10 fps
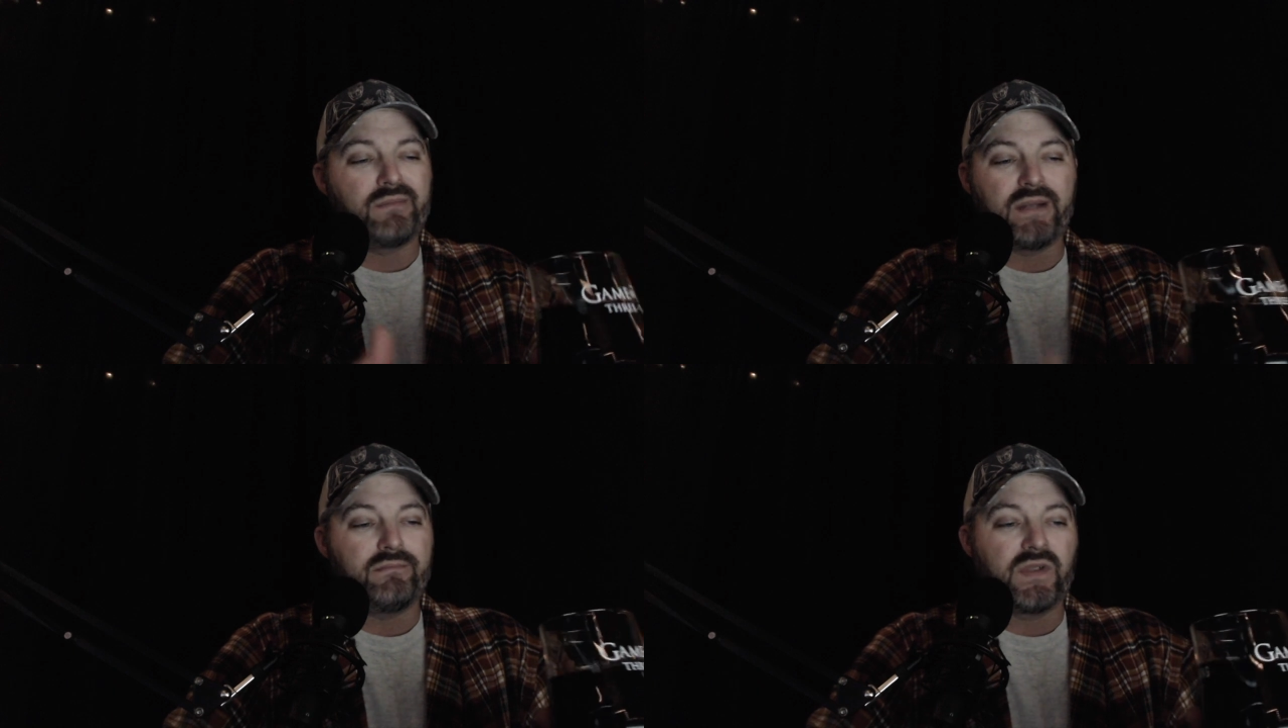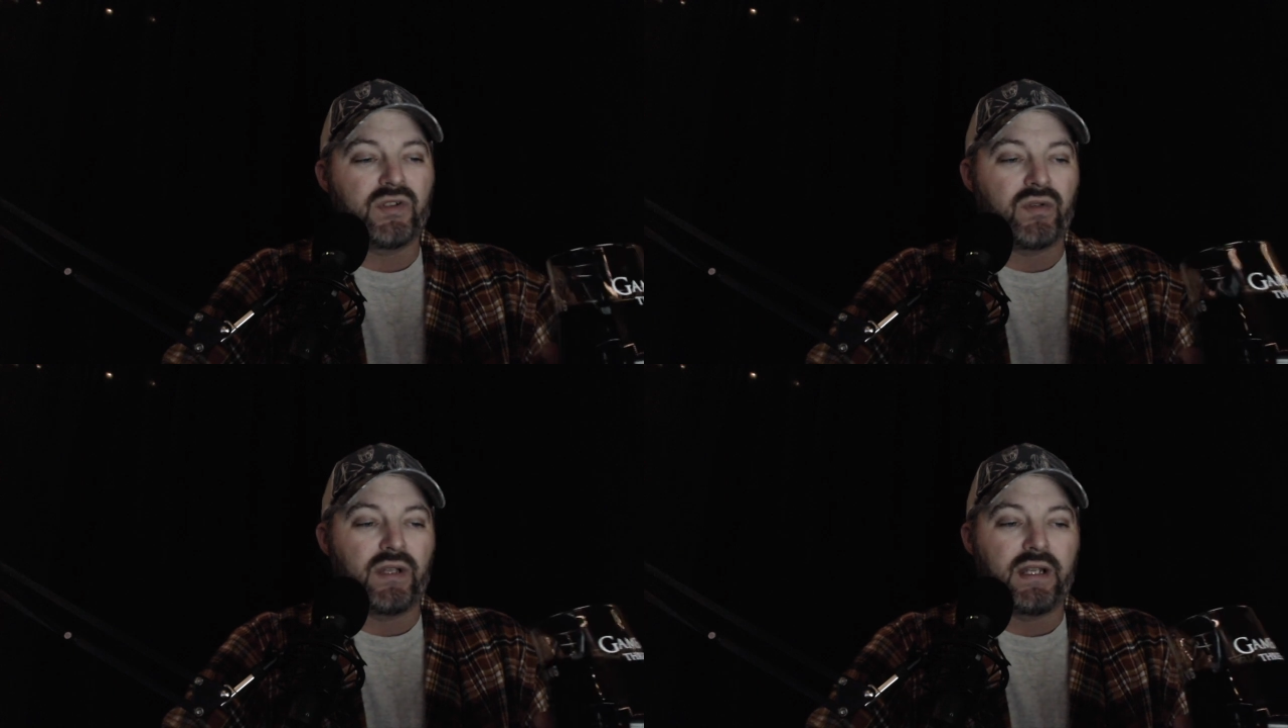but
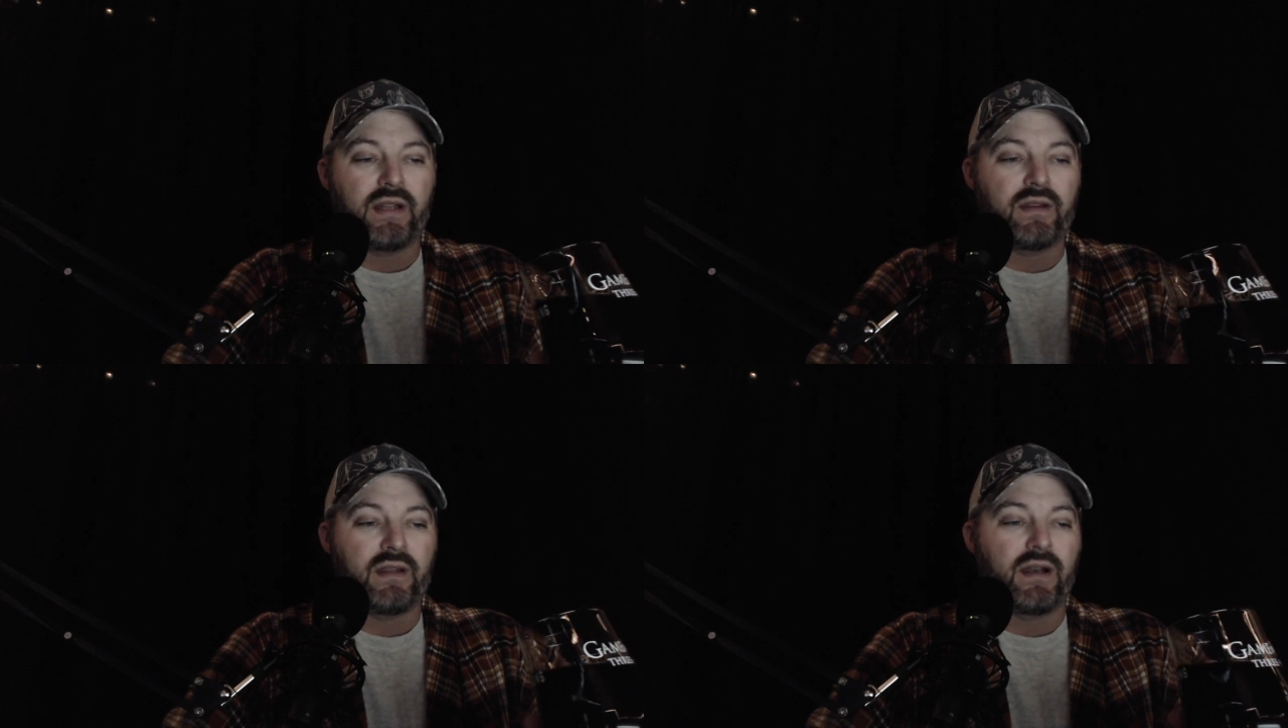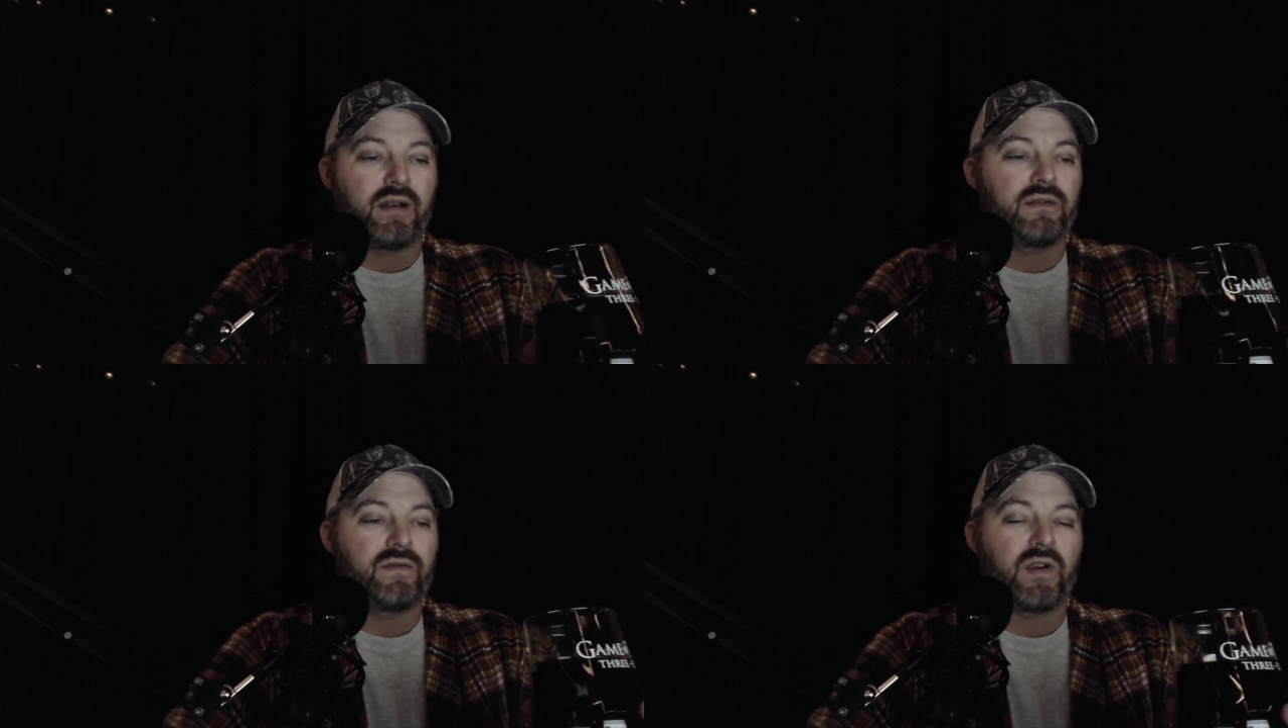there's really nothing
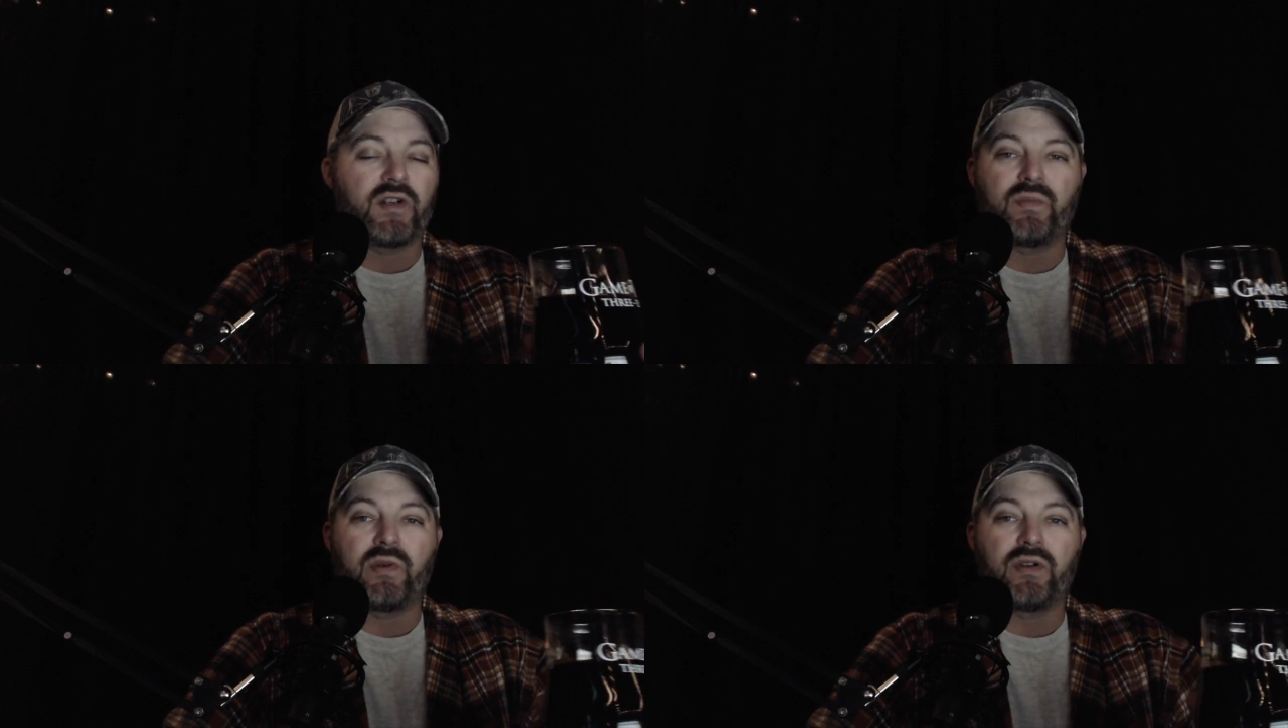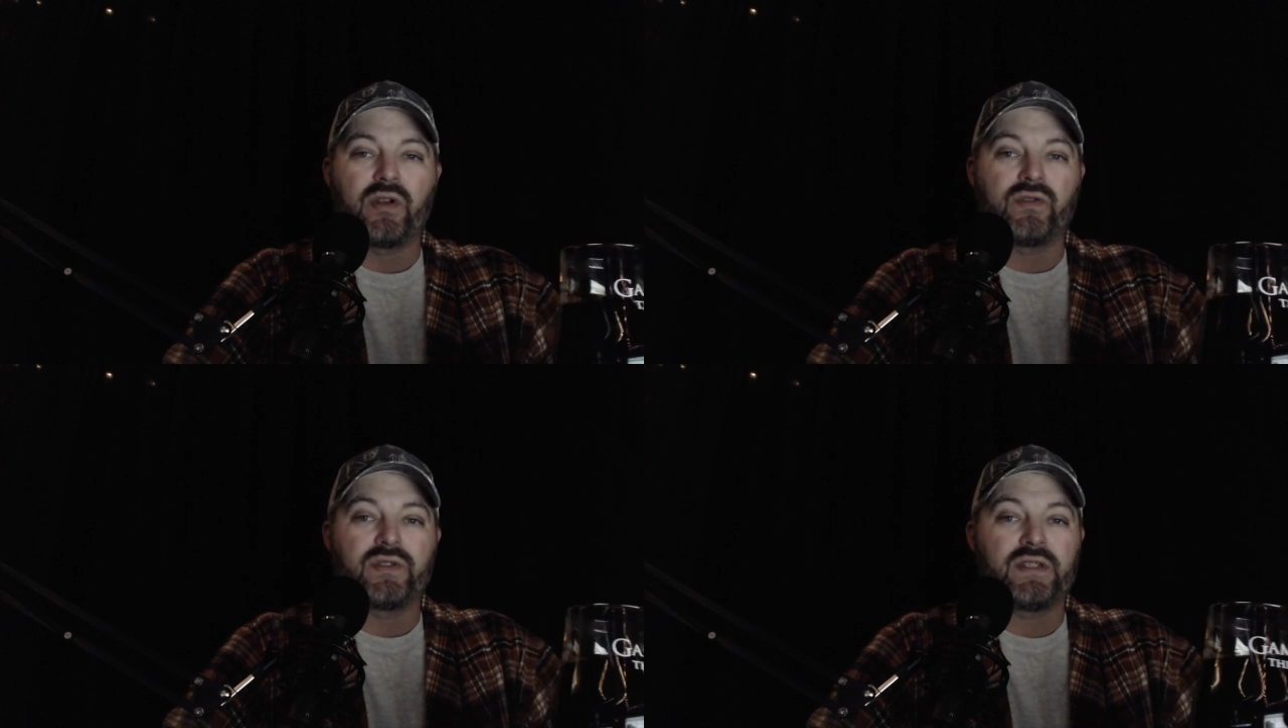there as far as burn goes.